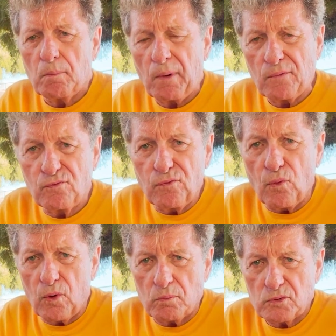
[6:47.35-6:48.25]
my
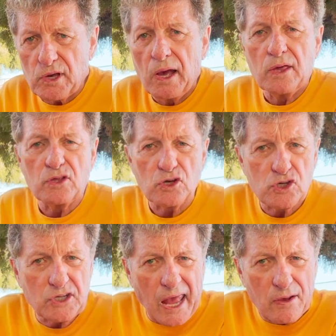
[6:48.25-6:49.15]
forms, the
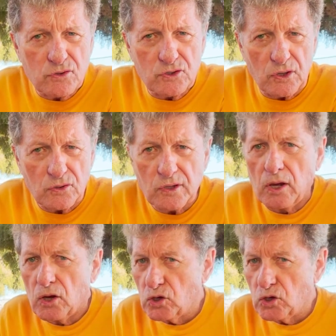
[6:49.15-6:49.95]
stances,